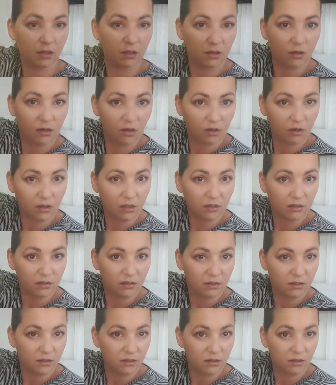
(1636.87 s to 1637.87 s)
look.
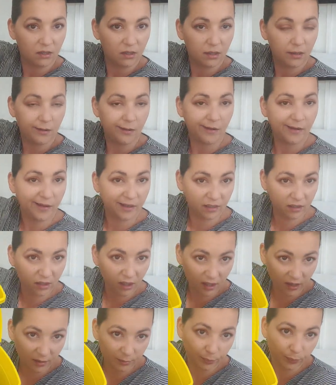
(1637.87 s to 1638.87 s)
And
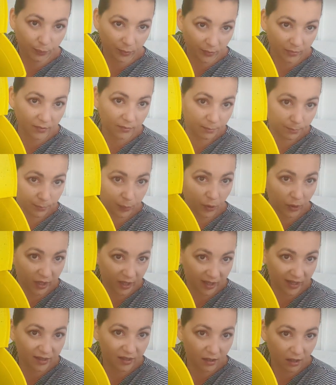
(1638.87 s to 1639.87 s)
I put it
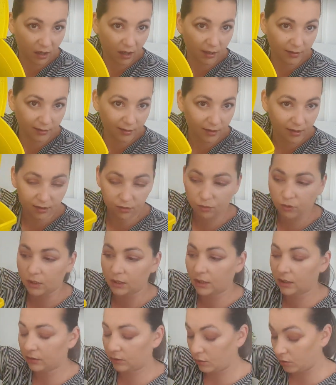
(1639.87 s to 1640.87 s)
in the garden as well,
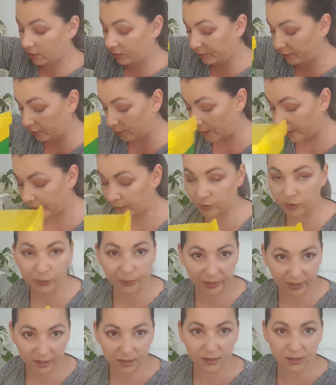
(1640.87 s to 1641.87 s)
not only for my
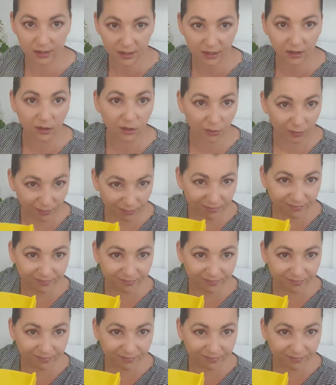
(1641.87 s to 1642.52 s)
houseplants. So